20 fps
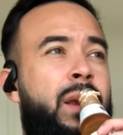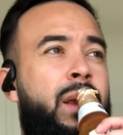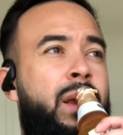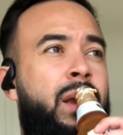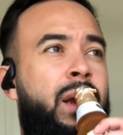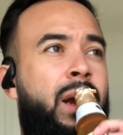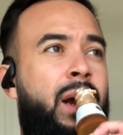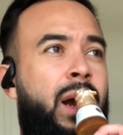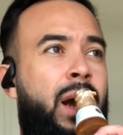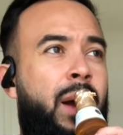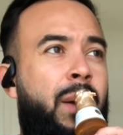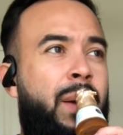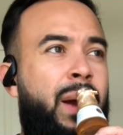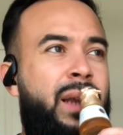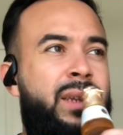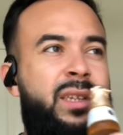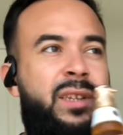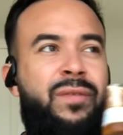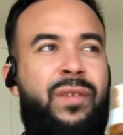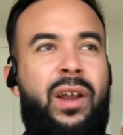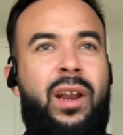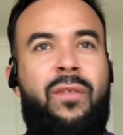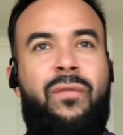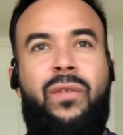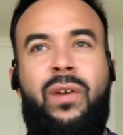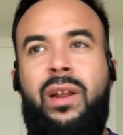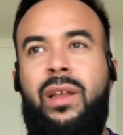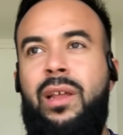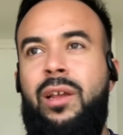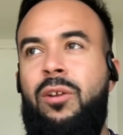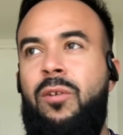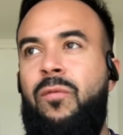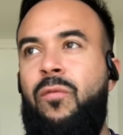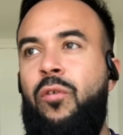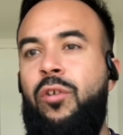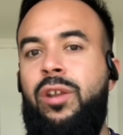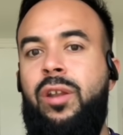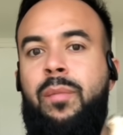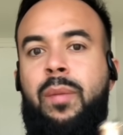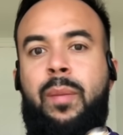I just find it funny that you're
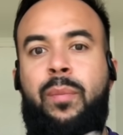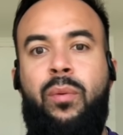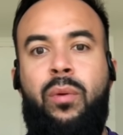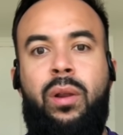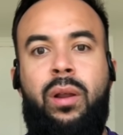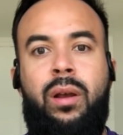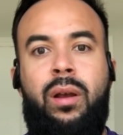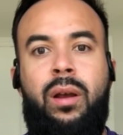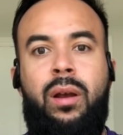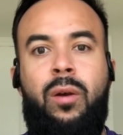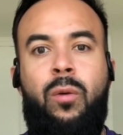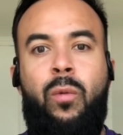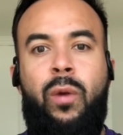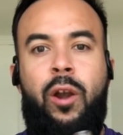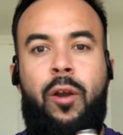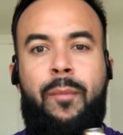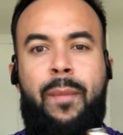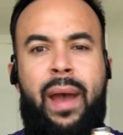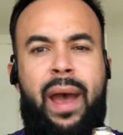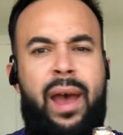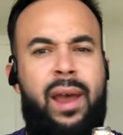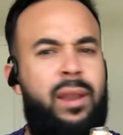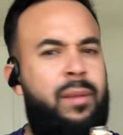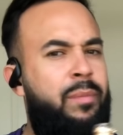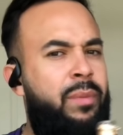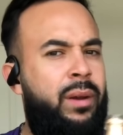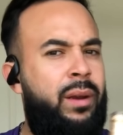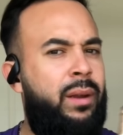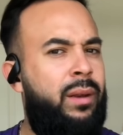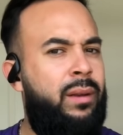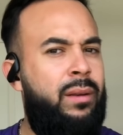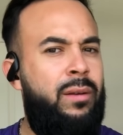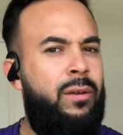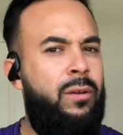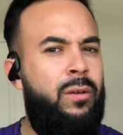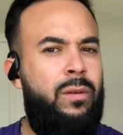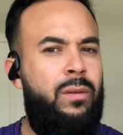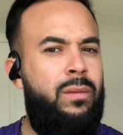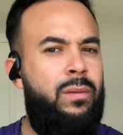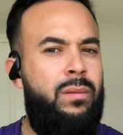forcing people to wear a mask, but
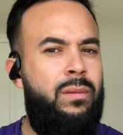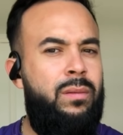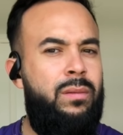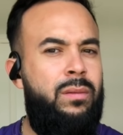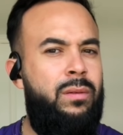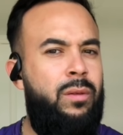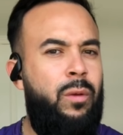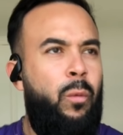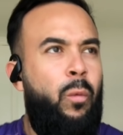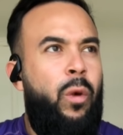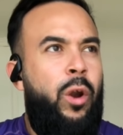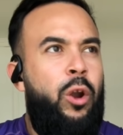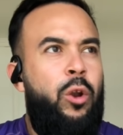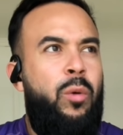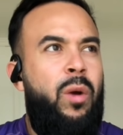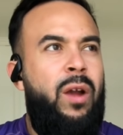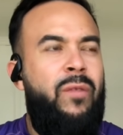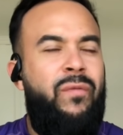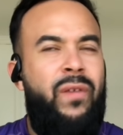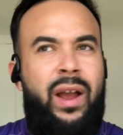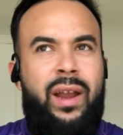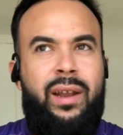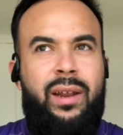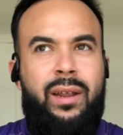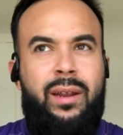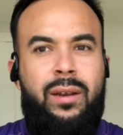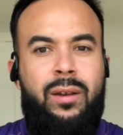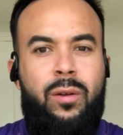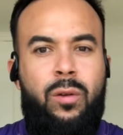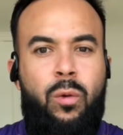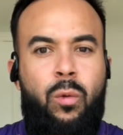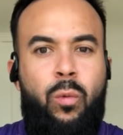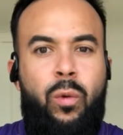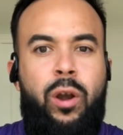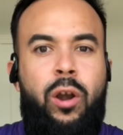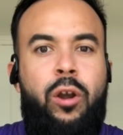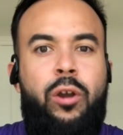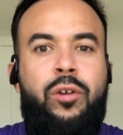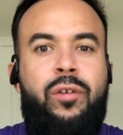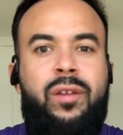where do I find it?
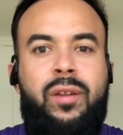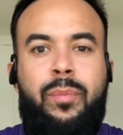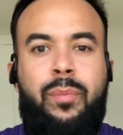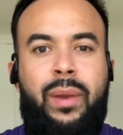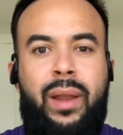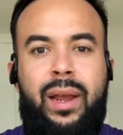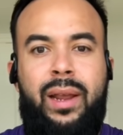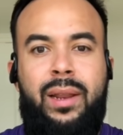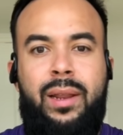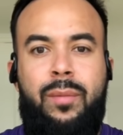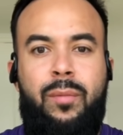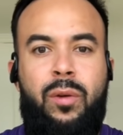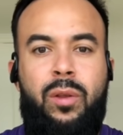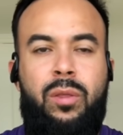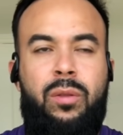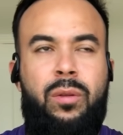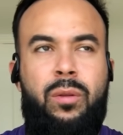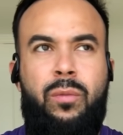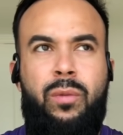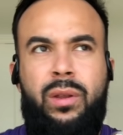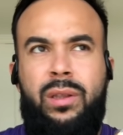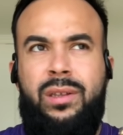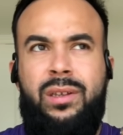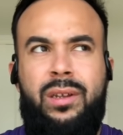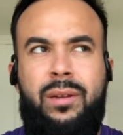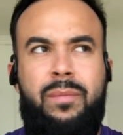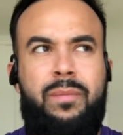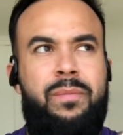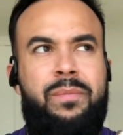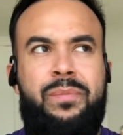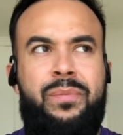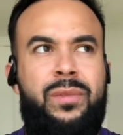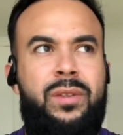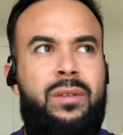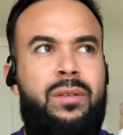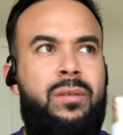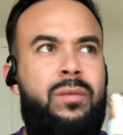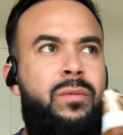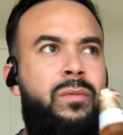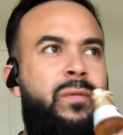Where are you supplying them with some?
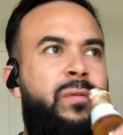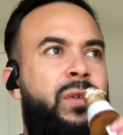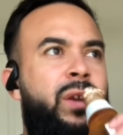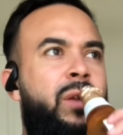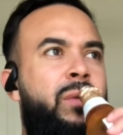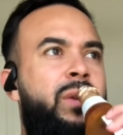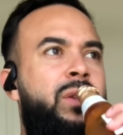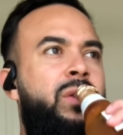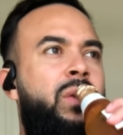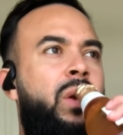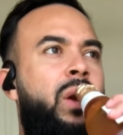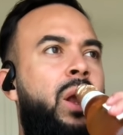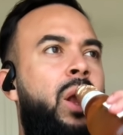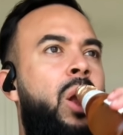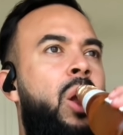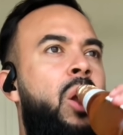Freaking retarded.